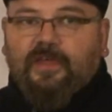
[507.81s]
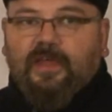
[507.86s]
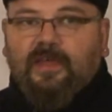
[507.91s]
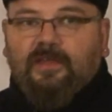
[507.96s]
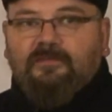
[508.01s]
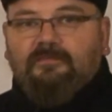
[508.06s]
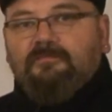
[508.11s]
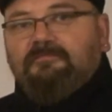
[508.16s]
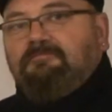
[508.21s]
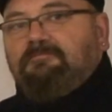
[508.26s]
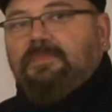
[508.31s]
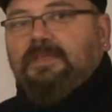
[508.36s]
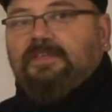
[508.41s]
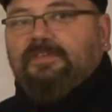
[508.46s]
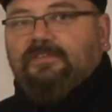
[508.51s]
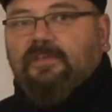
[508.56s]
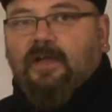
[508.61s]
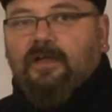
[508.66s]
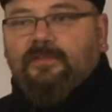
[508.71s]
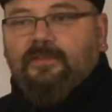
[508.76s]
that
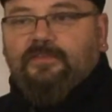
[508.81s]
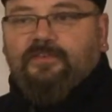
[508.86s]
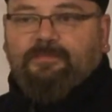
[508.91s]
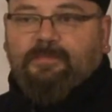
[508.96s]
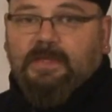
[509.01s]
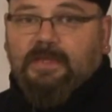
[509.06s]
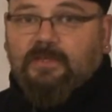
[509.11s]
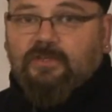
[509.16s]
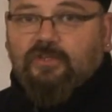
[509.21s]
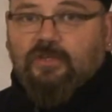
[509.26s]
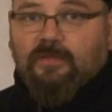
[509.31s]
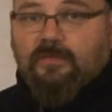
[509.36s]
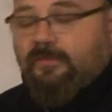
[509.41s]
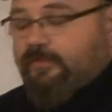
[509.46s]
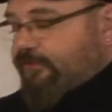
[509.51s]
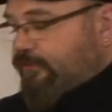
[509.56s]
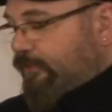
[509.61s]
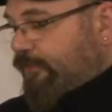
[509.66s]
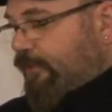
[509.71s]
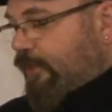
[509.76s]
beside the speech.
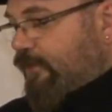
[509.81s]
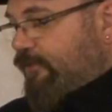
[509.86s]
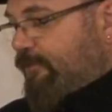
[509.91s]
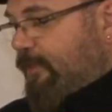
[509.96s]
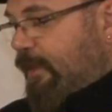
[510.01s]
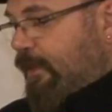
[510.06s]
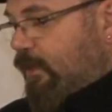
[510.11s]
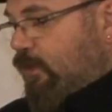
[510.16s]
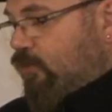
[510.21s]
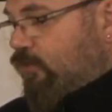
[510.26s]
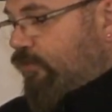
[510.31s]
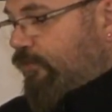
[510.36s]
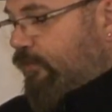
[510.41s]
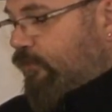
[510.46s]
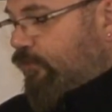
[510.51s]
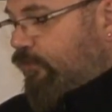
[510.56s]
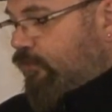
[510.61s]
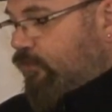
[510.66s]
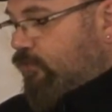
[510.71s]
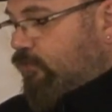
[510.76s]
So it does make it a
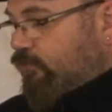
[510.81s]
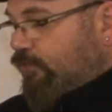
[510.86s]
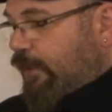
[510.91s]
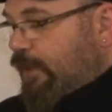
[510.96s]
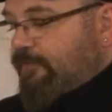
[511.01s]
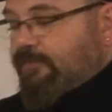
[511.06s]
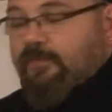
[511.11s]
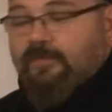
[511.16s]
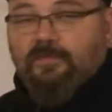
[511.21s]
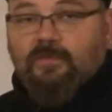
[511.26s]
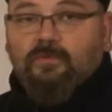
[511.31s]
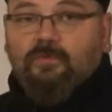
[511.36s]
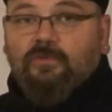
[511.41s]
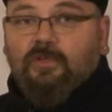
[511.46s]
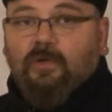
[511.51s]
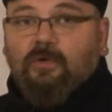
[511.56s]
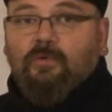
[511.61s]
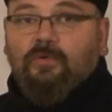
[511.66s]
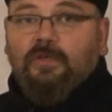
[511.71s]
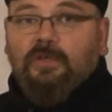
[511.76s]
useful tool, even if you
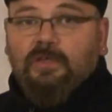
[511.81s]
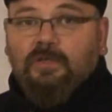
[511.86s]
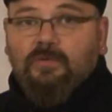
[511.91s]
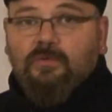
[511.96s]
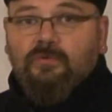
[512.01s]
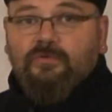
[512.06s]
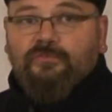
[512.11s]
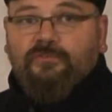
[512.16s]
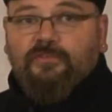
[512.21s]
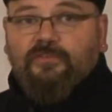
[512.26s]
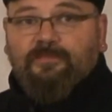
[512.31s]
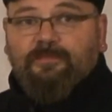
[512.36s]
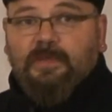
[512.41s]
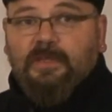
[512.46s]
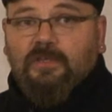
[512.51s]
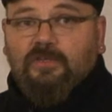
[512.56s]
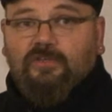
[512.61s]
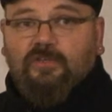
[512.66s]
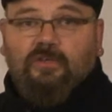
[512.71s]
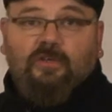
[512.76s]
don't use the
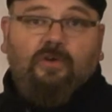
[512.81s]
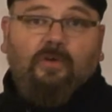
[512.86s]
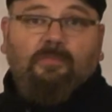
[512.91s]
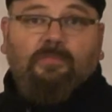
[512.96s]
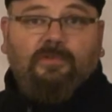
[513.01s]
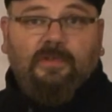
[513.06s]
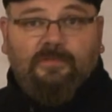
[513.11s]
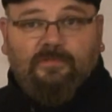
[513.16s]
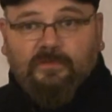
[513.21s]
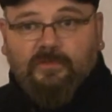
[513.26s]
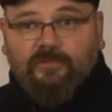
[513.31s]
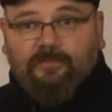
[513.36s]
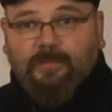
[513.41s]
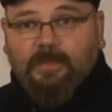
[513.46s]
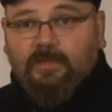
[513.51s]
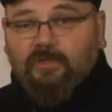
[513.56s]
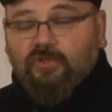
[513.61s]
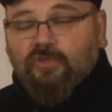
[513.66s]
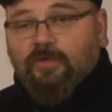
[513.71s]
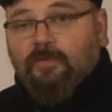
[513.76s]
speech and you don't believe in the
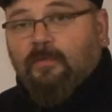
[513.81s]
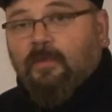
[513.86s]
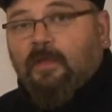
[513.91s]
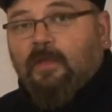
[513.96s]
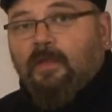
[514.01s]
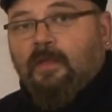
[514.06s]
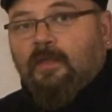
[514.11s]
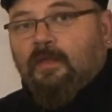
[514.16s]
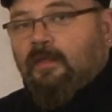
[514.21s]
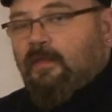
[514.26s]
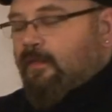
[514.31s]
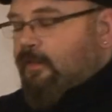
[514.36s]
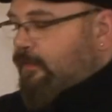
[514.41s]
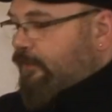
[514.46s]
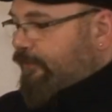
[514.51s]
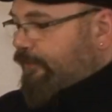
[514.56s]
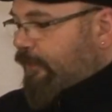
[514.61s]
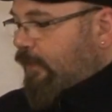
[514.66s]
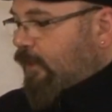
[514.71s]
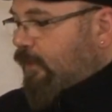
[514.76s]
speech.
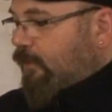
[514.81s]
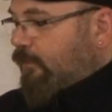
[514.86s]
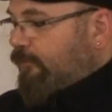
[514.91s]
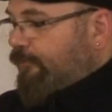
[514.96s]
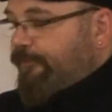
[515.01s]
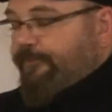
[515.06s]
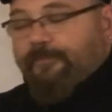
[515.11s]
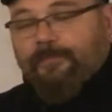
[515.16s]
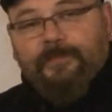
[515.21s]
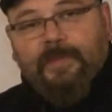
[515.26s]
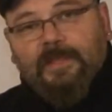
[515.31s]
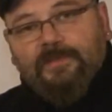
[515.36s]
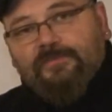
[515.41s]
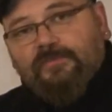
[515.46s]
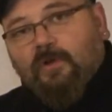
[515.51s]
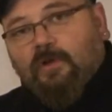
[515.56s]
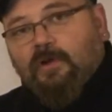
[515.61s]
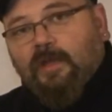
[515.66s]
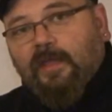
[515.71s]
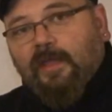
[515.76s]
So
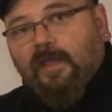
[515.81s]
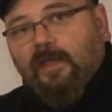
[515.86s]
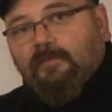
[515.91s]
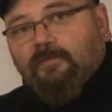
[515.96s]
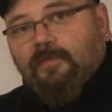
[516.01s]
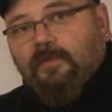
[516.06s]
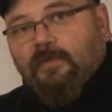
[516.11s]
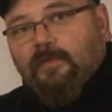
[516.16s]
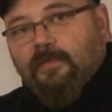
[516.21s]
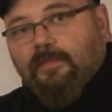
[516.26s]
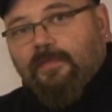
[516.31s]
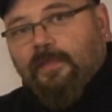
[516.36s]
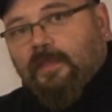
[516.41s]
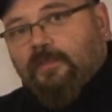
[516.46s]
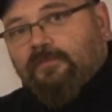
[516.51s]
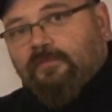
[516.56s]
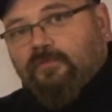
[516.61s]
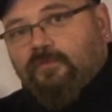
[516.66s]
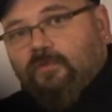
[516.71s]
that's all I have. Thanks for